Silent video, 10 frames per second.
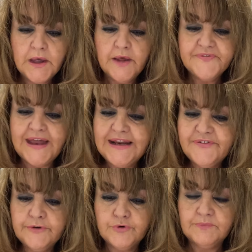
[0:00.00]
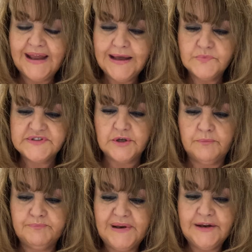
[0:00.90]
Their living room light was on.
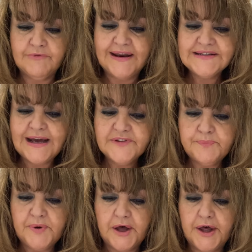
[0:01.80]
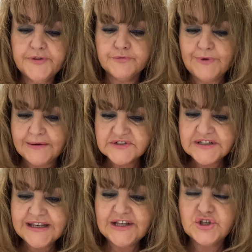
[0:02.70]
Billy ran down the path round to
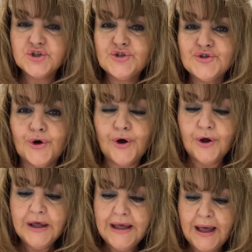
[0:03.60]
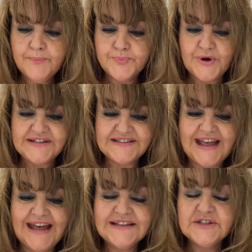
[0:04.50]
the kitchen door and pressed the
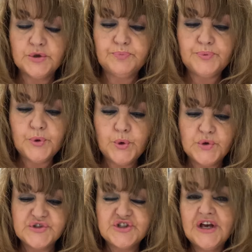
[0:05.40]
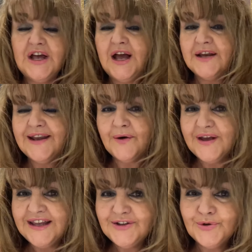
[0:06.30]
handle, paused. Now,
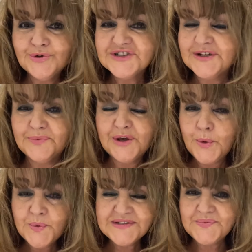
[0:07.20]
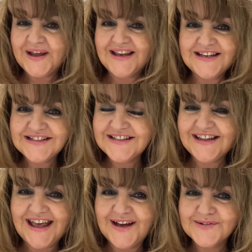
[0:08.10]
in Yorkshire, we always went into the
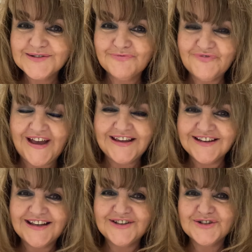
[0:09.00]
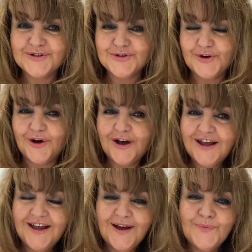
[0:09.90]
house via the kitchen door.
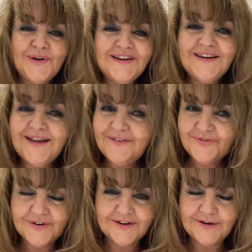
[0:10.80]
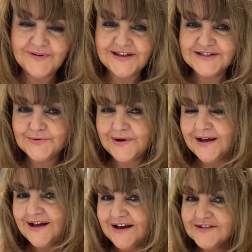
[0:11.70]
We never go into our
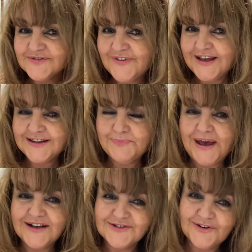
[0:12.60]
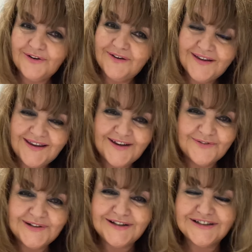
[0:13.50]
house via the back door here
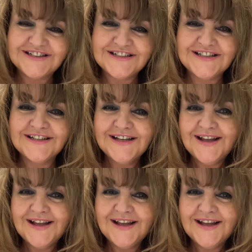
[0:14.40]
in London.